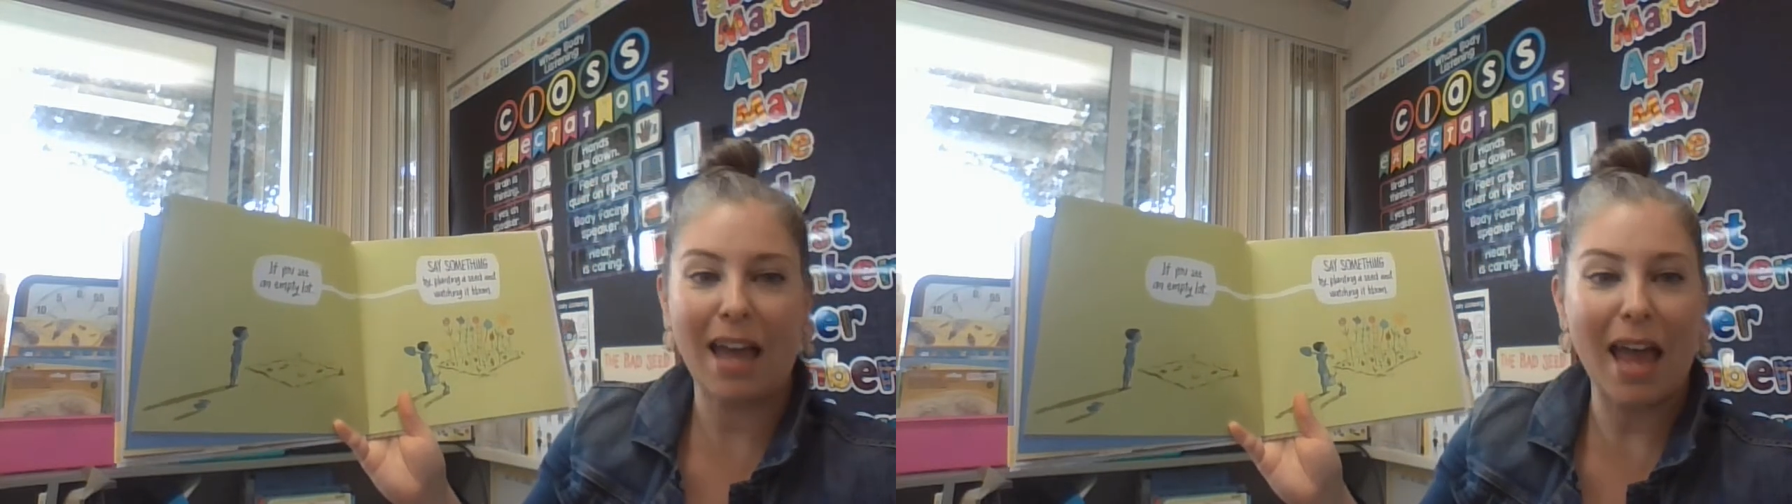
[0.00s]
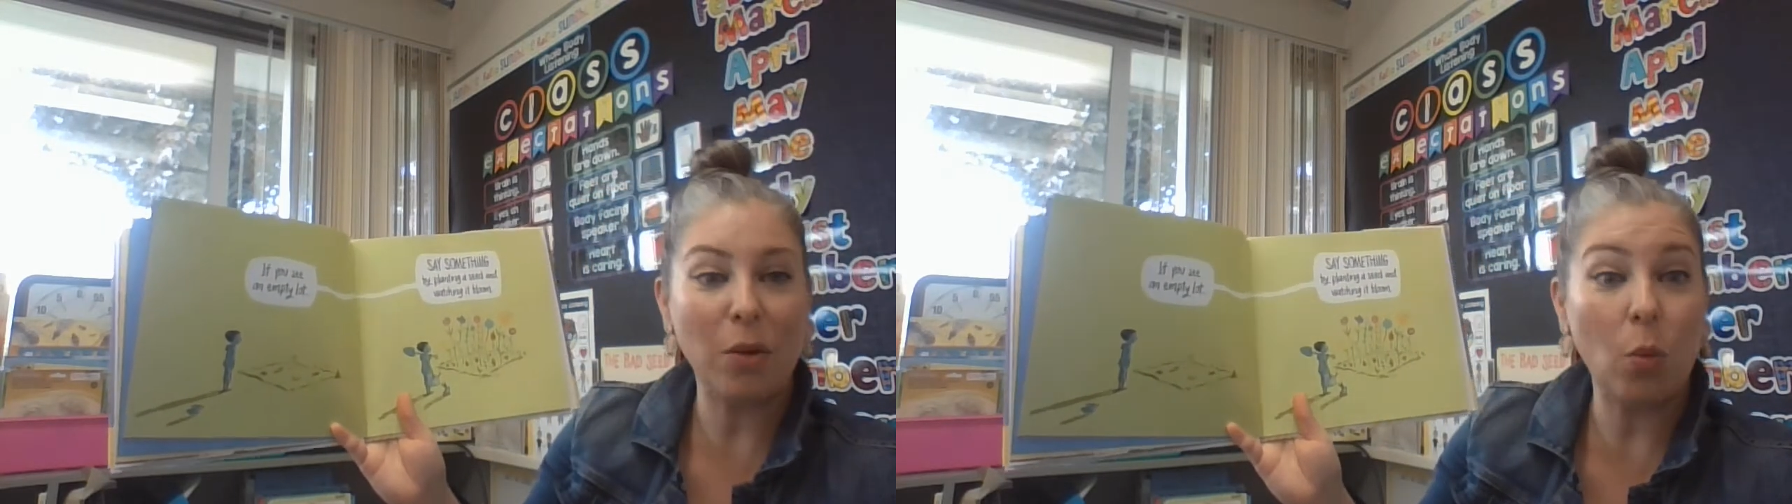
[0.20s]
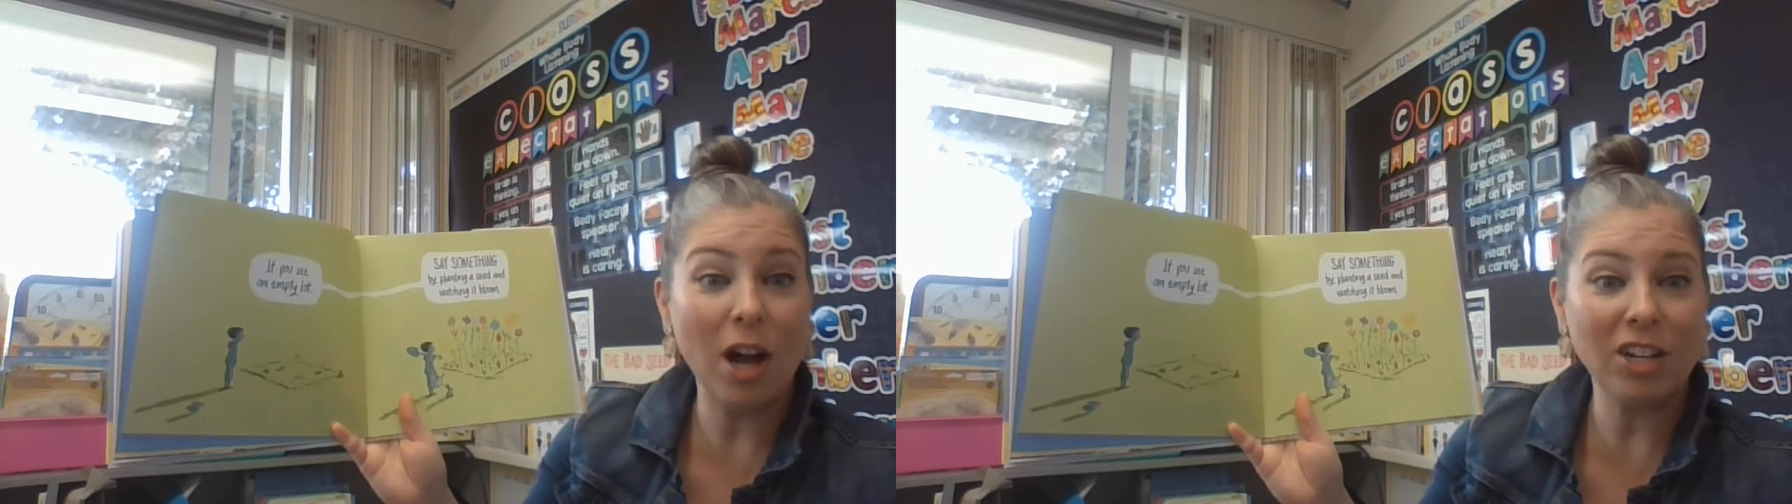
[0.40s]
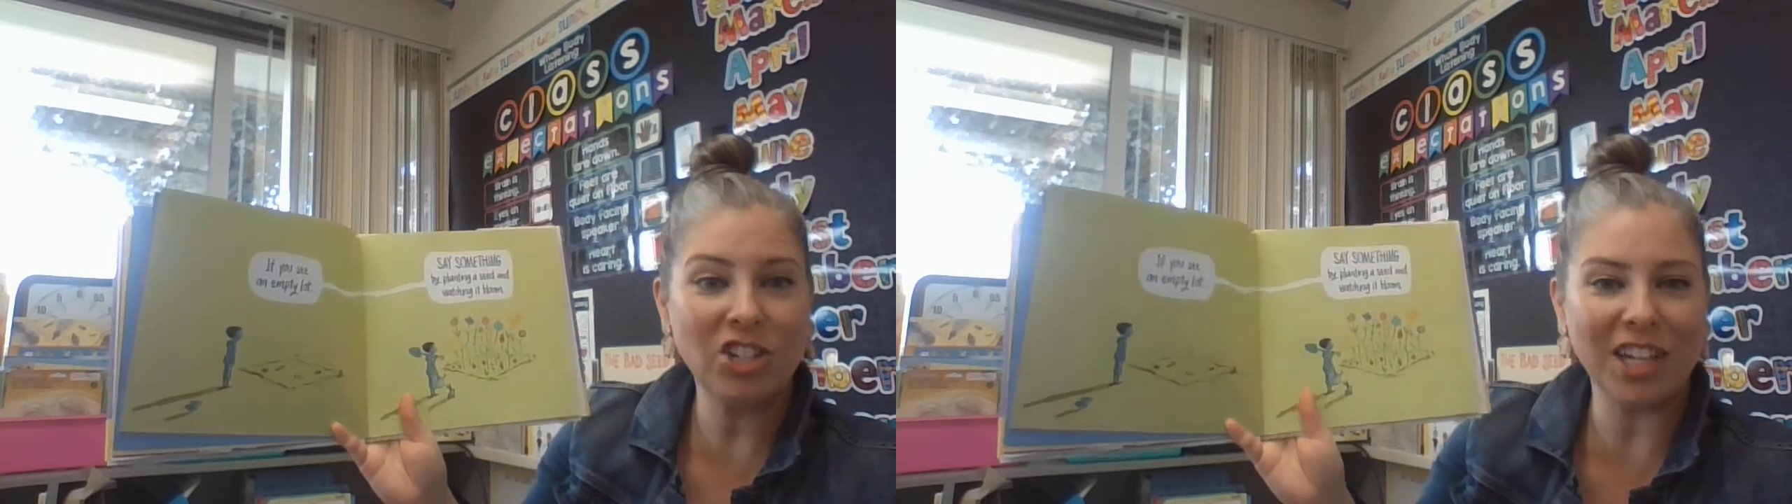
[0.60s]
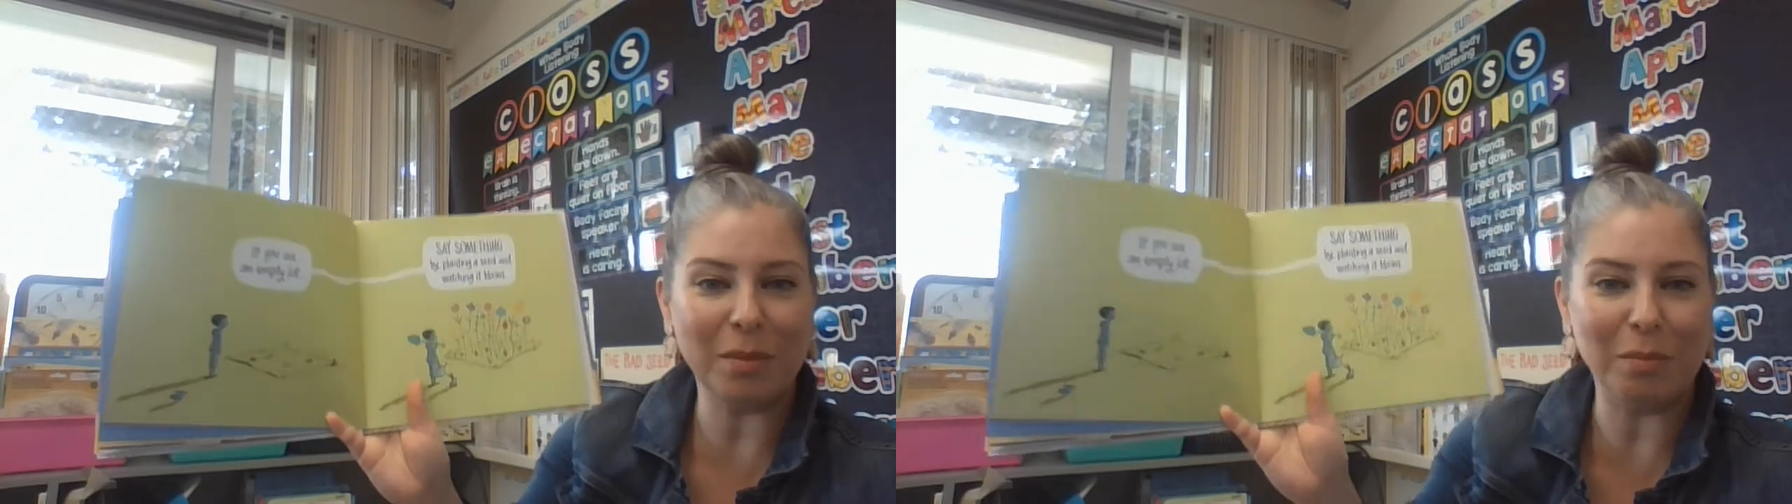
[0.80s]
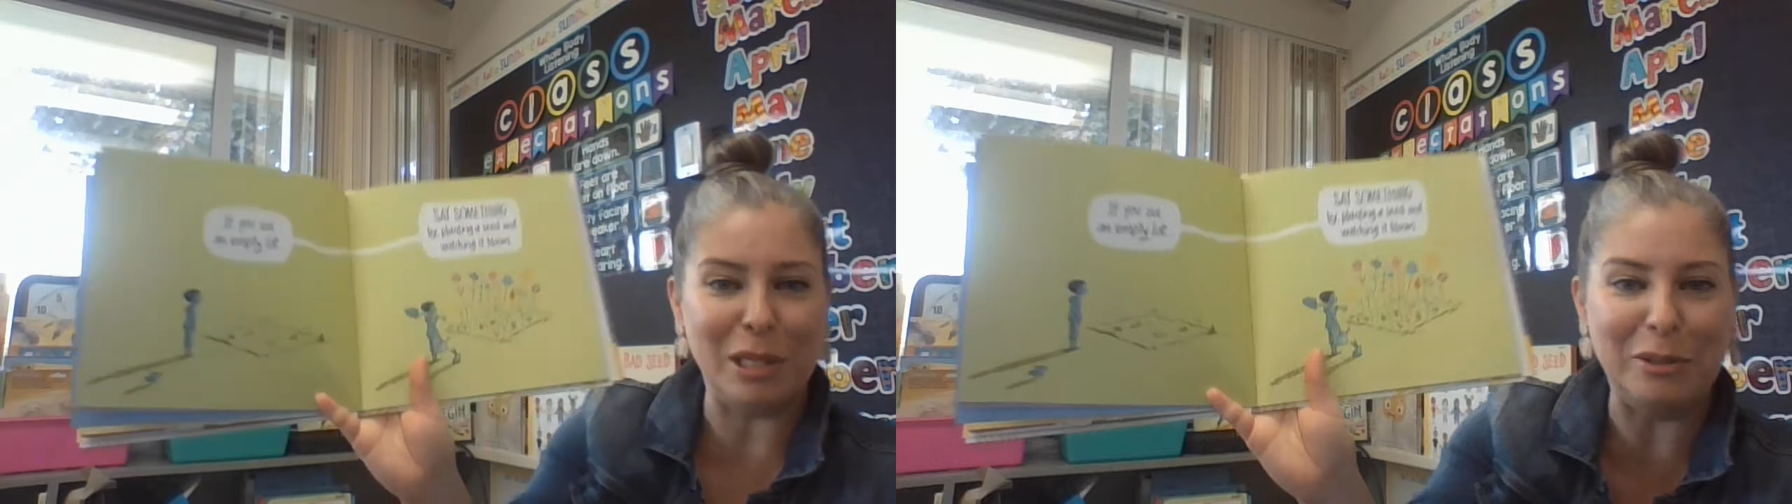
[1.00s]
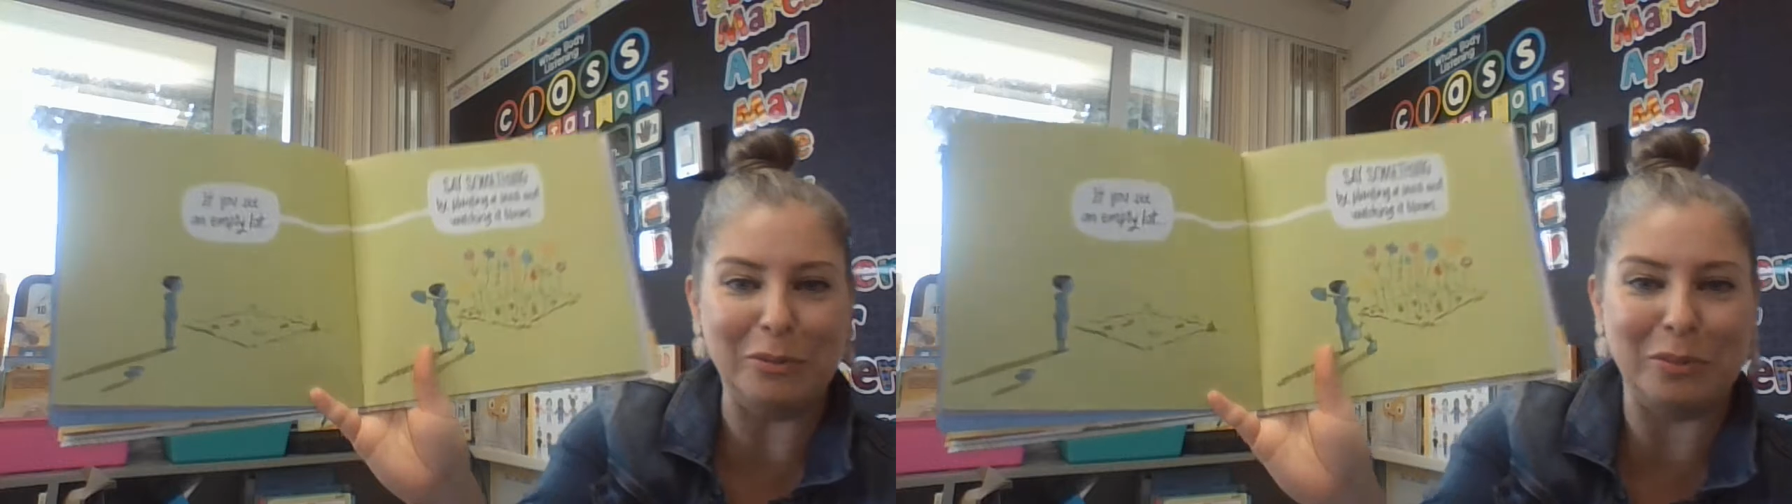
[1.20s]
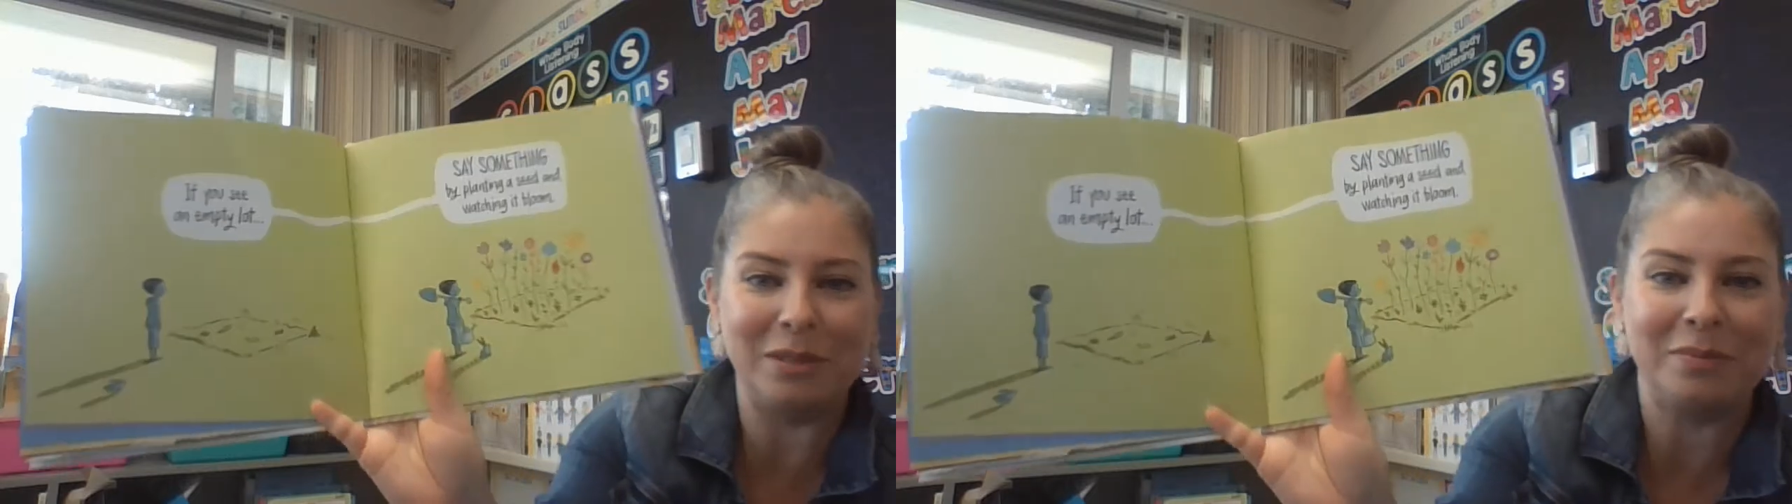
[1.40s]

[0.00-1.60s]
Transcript: and watching it bloom.